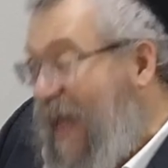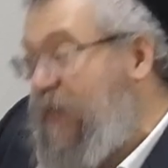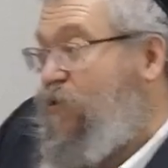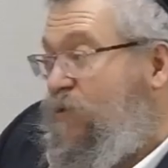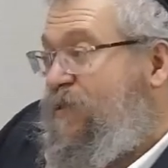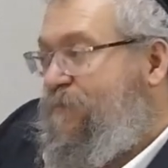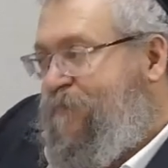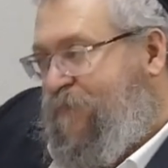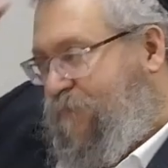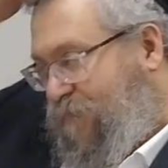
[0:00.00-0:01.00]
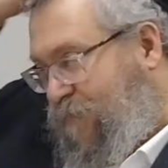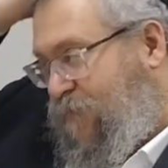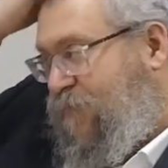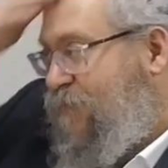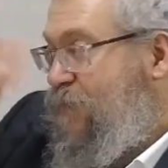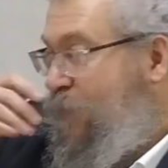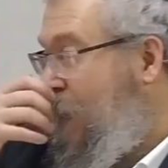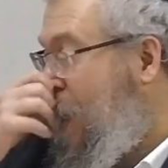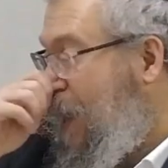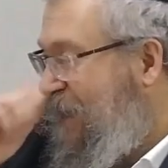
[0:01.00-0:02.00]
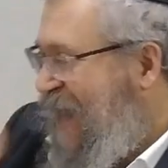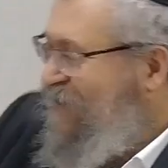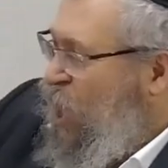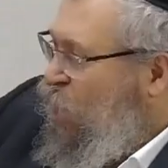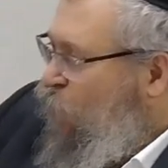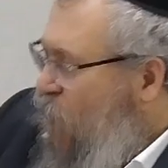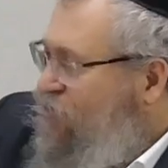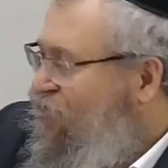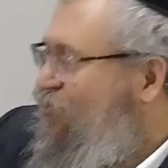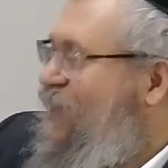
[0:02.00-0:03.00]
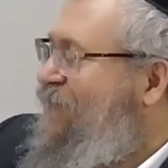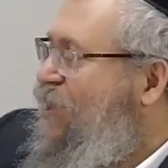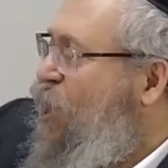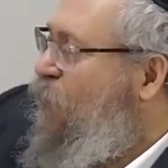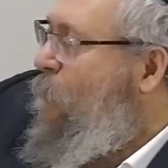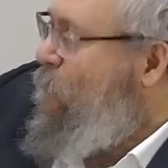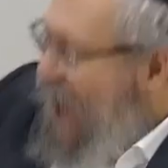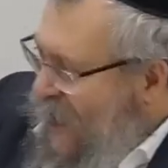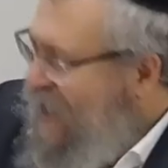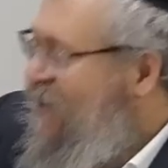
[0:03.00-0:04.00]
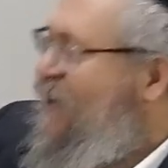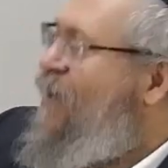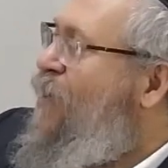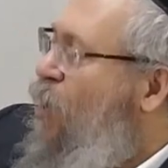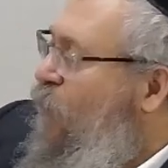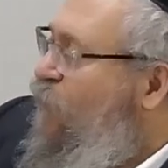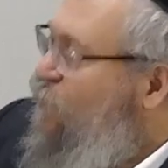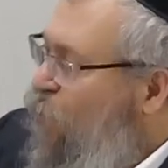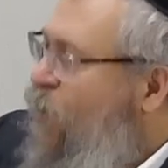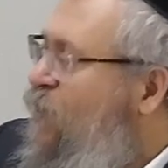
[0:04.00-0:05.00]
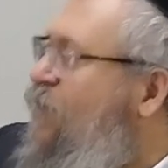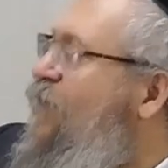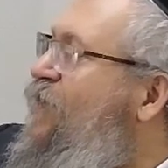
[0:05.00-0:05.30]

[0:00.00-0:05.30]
to produce through our mitzvahs Ein Sof. As long as the body